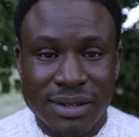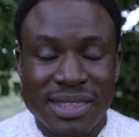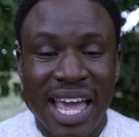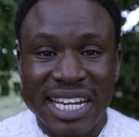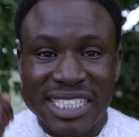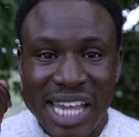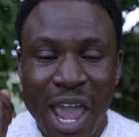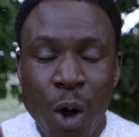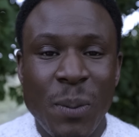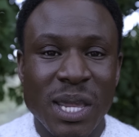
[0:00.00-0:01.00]
that is
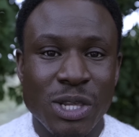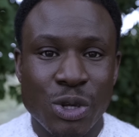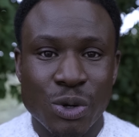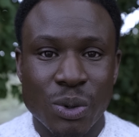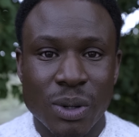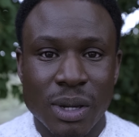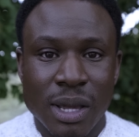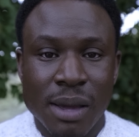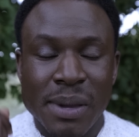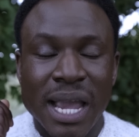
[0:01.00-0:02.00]
helping you
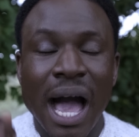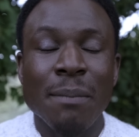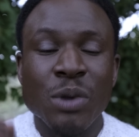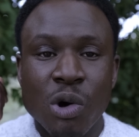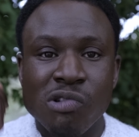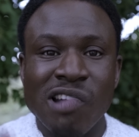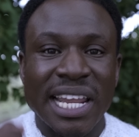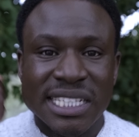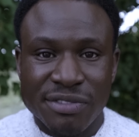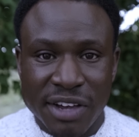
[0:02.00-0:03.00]
become your
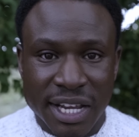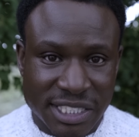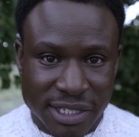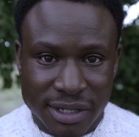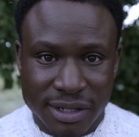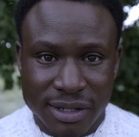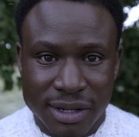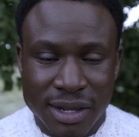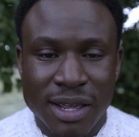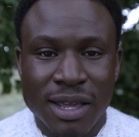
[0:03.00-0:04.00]
greatest version.
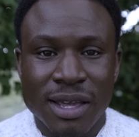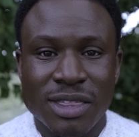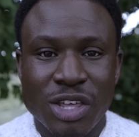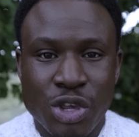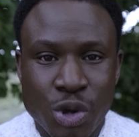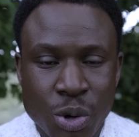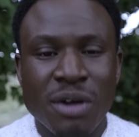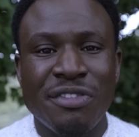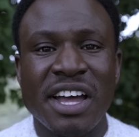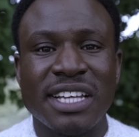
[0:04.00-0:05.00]
The
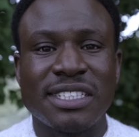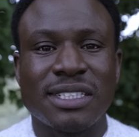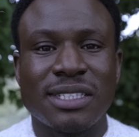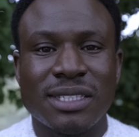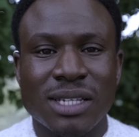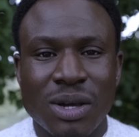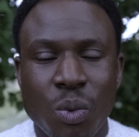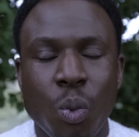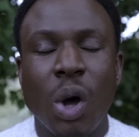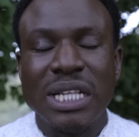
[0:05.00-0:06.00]
universe
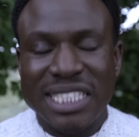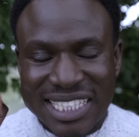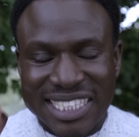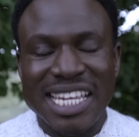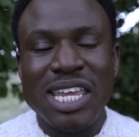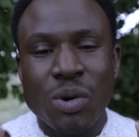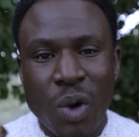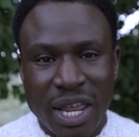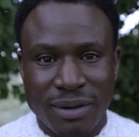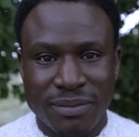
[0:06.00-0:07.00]
wants to see you
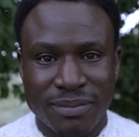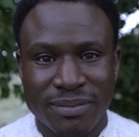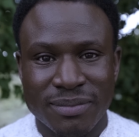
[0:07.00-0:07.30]
win.